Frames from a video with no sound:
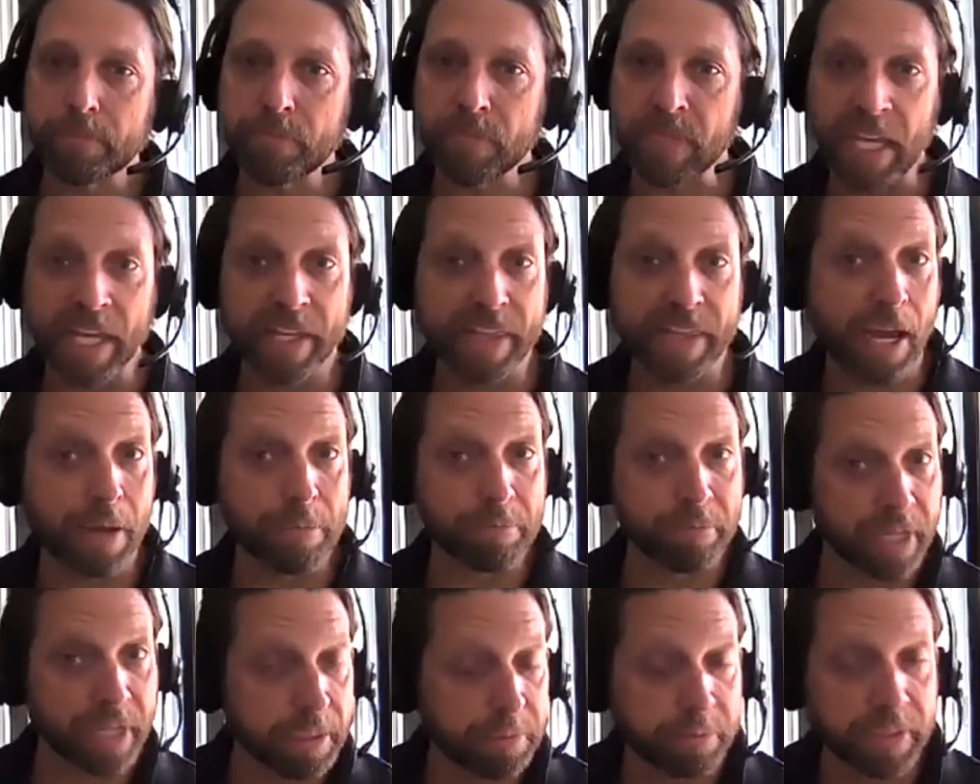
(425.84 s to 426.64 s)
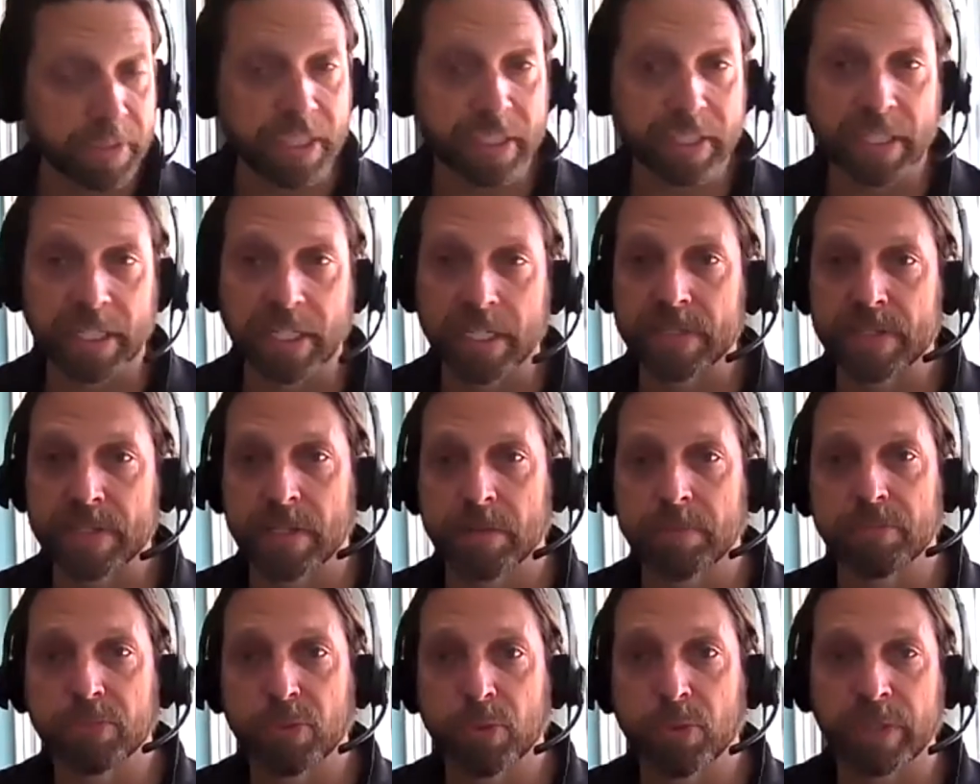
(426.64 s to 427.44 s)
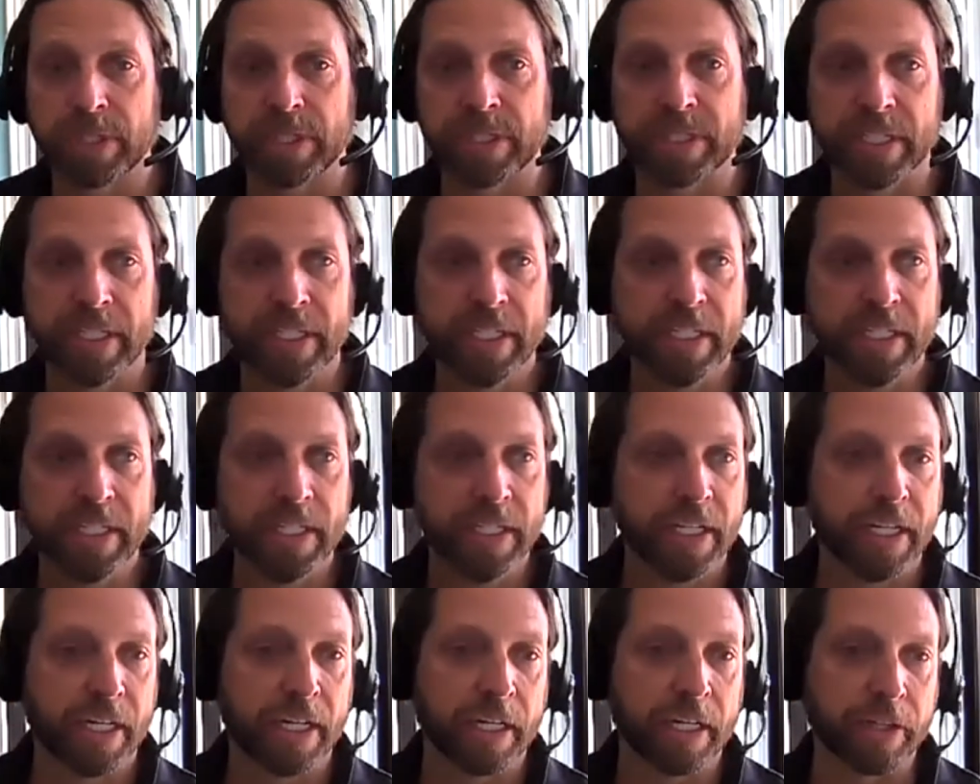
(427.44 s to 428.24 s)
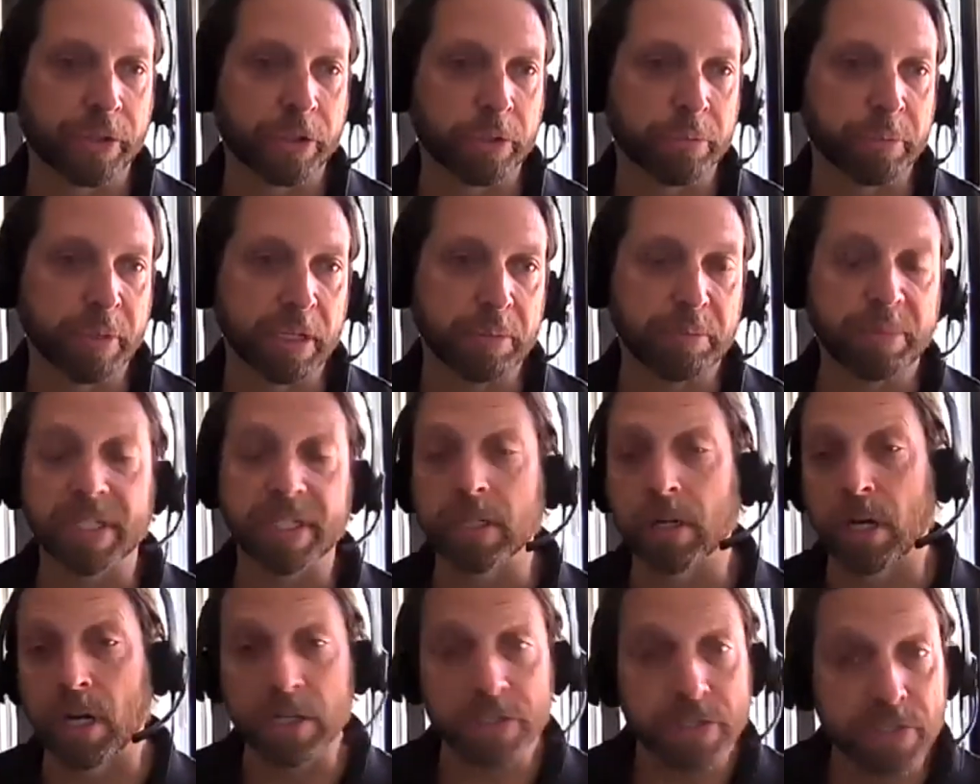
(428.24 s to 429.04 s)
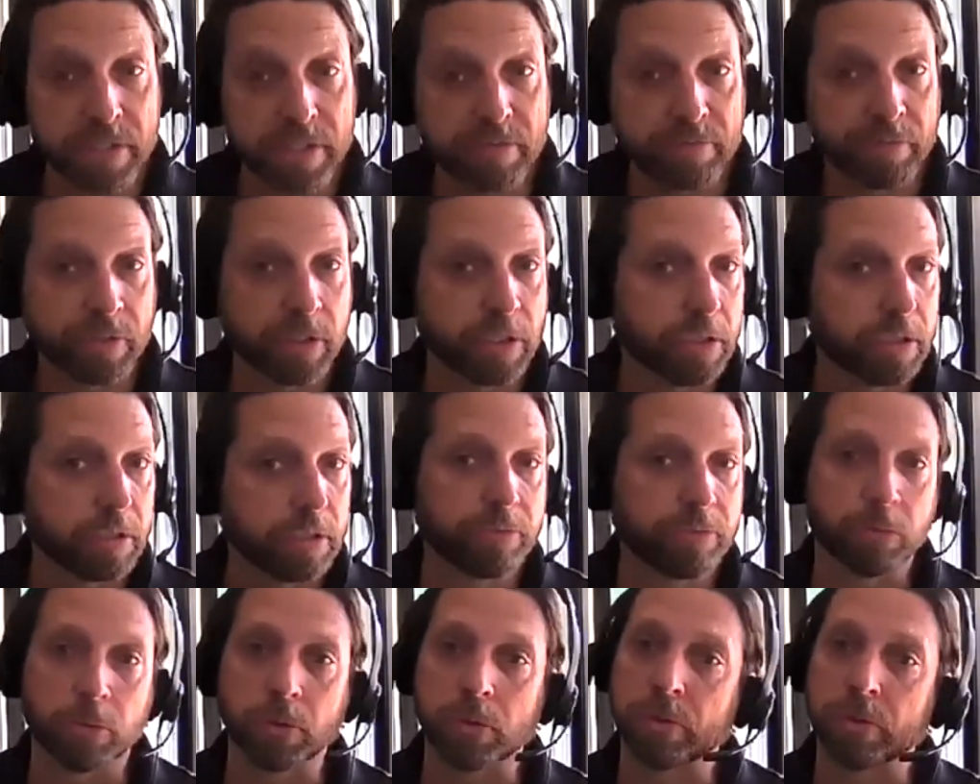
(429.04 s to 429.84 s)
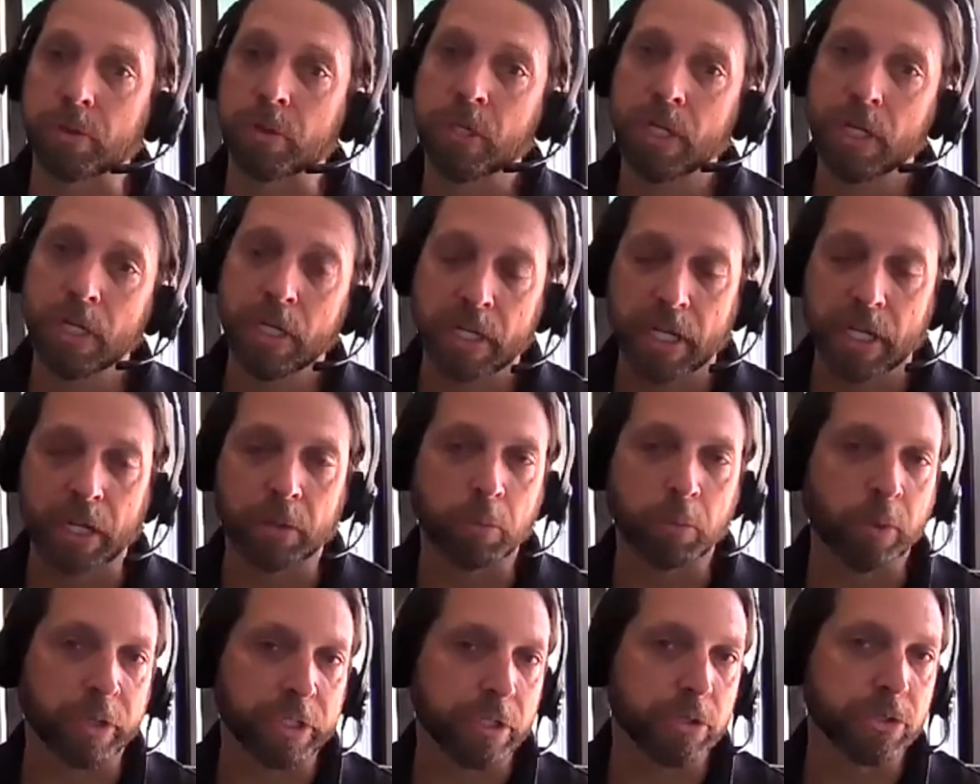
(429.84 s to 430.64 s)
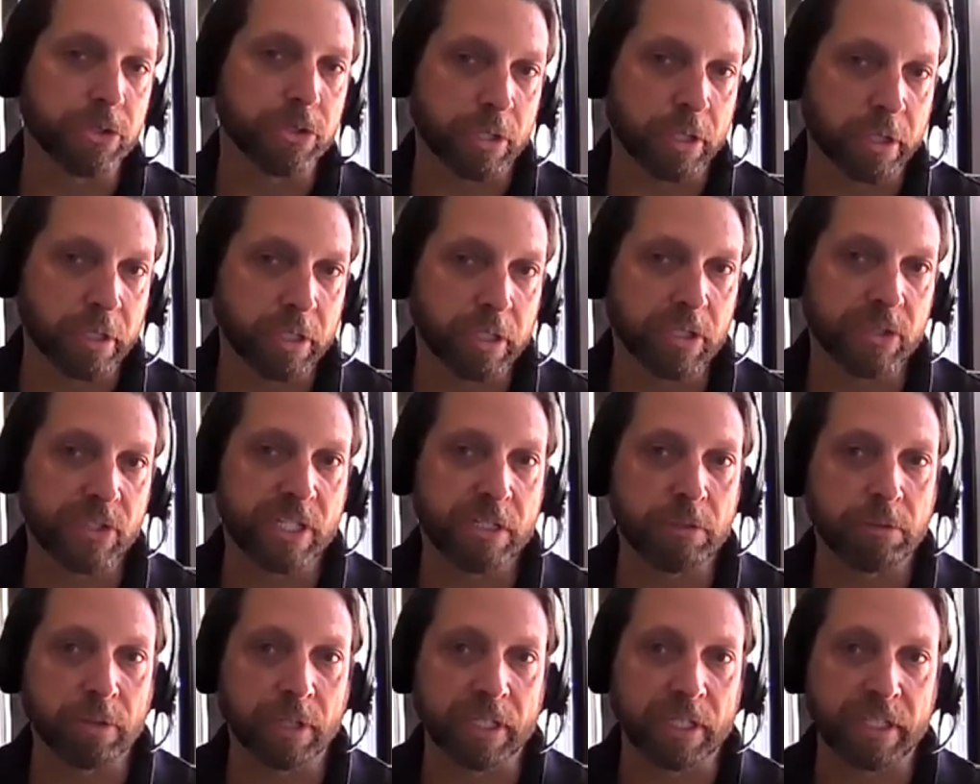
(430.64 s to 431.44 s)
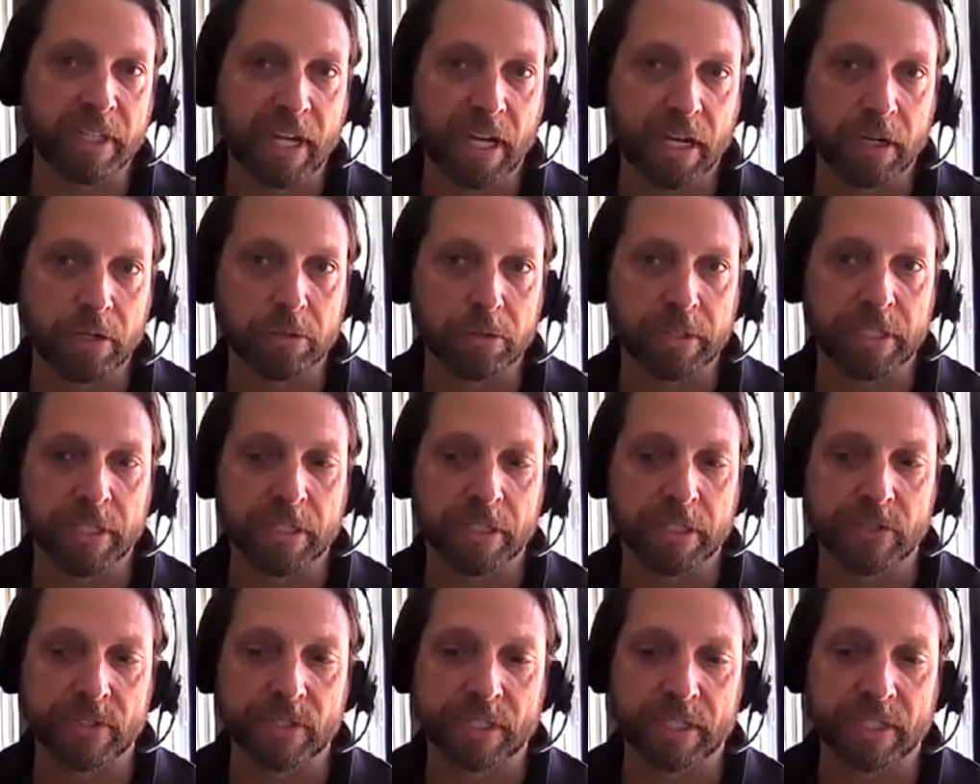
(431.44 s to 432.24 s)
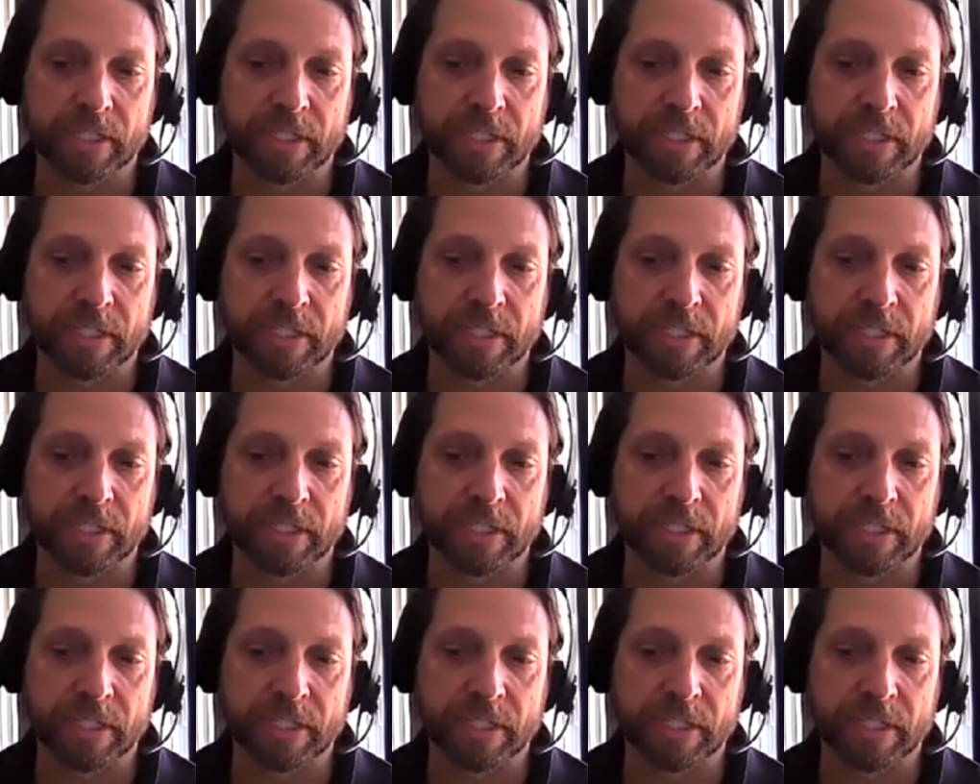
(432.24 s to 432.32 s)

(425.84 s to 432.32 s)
And that might mean that at some point there might be costs involved, or what you're starting to see right now is